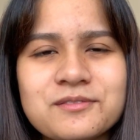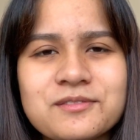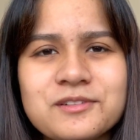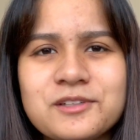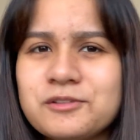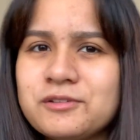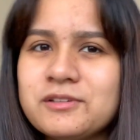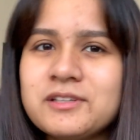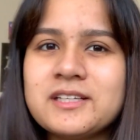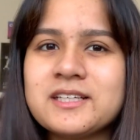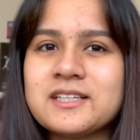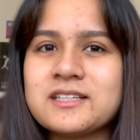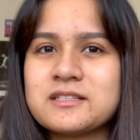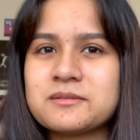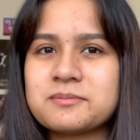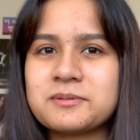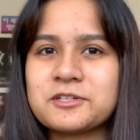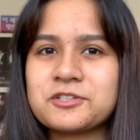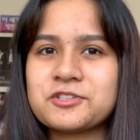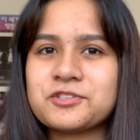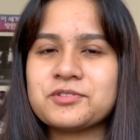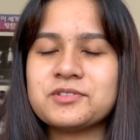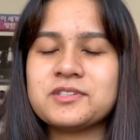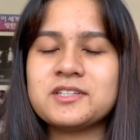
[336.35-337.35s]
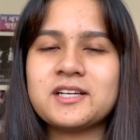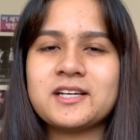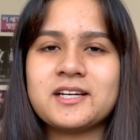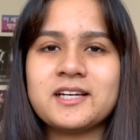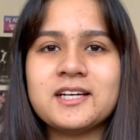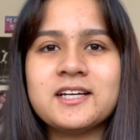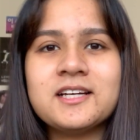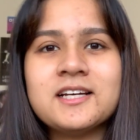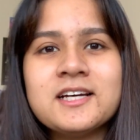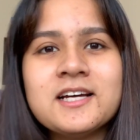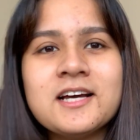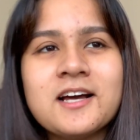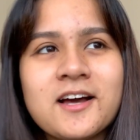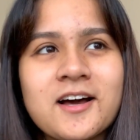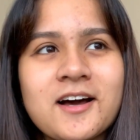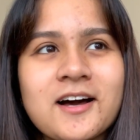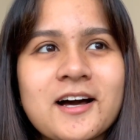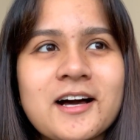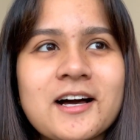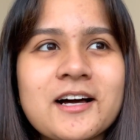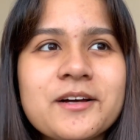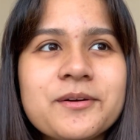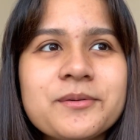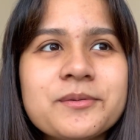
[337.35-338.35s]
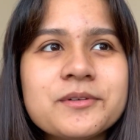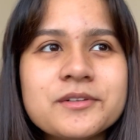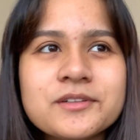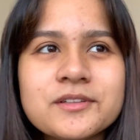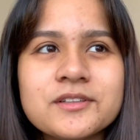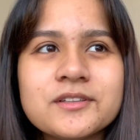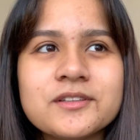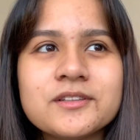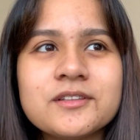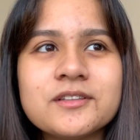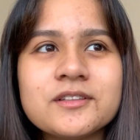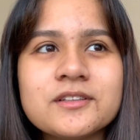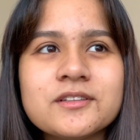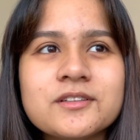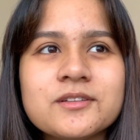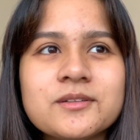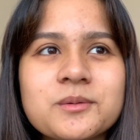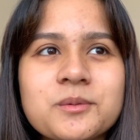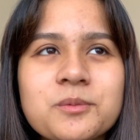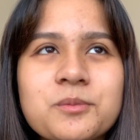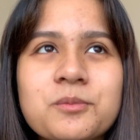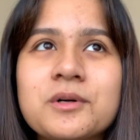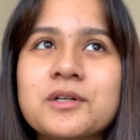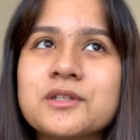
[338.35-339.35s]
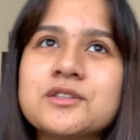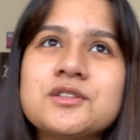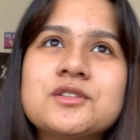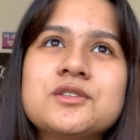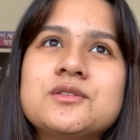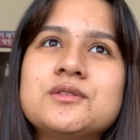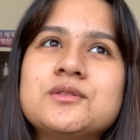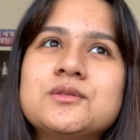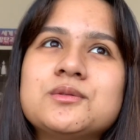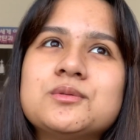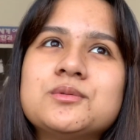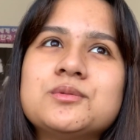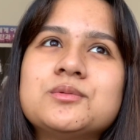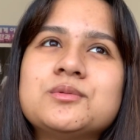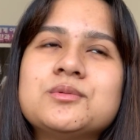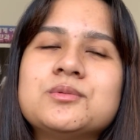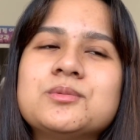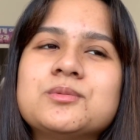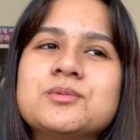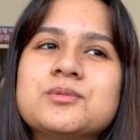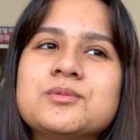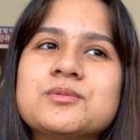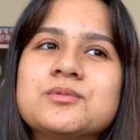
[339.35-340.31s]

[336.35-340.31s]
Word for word: unique and special day, I would want to